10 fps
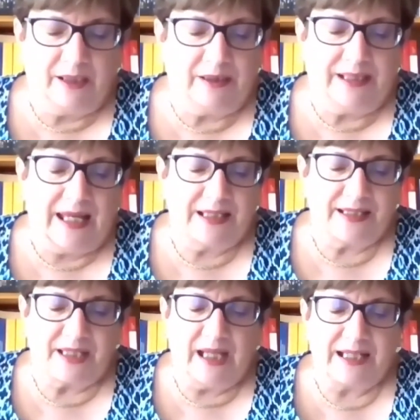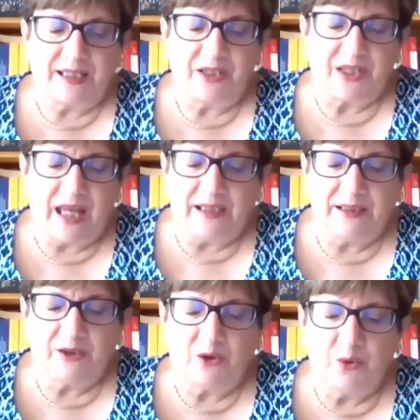the ILC has
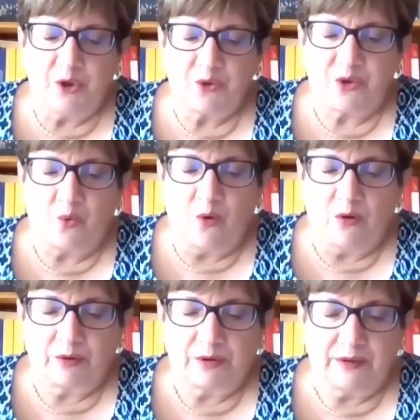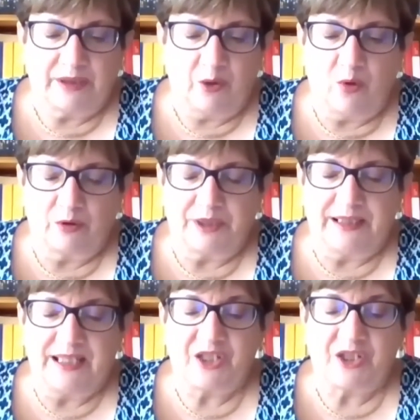decided to use the
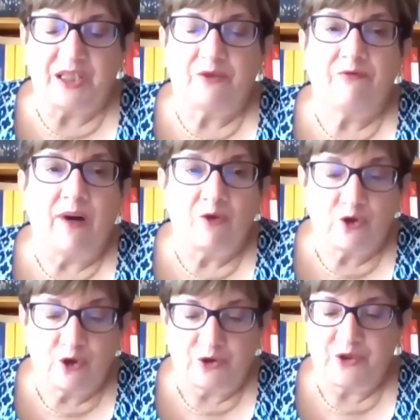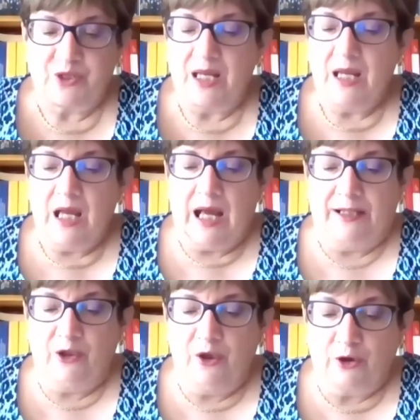wording state functions
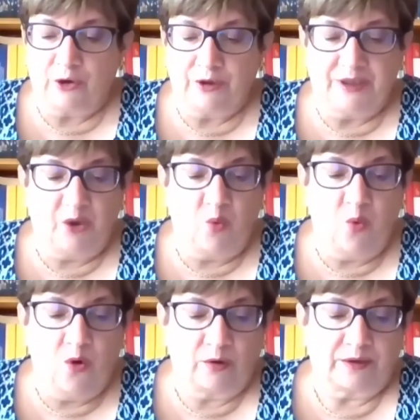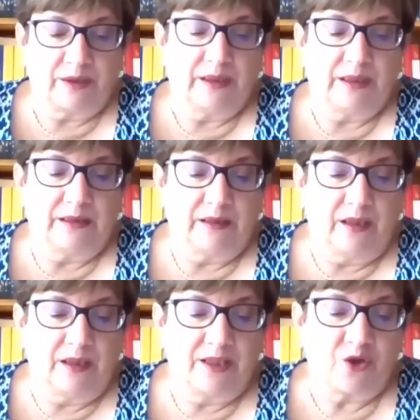and not the word
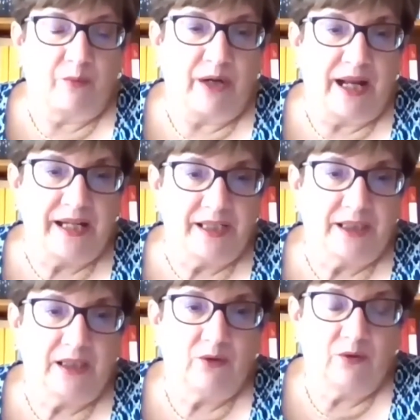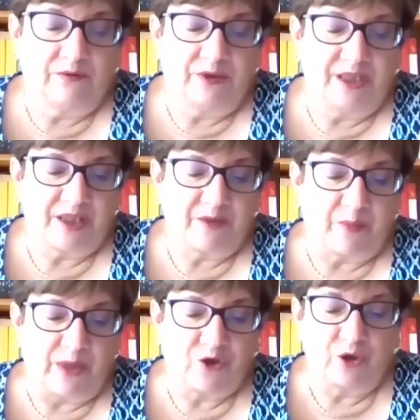sovereignty of the
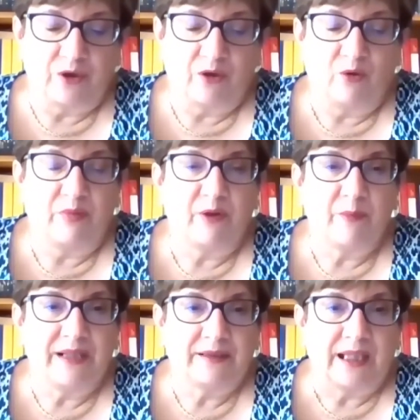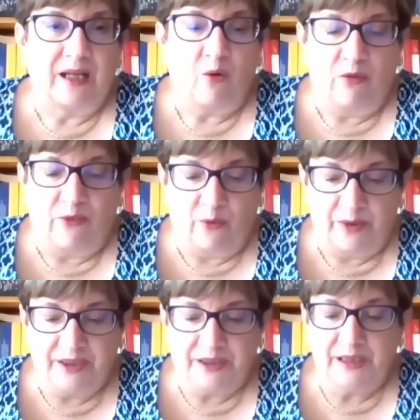expression governmental
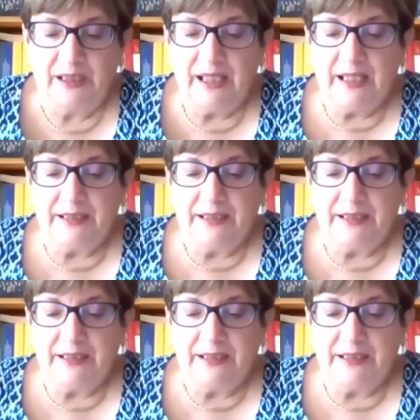authority,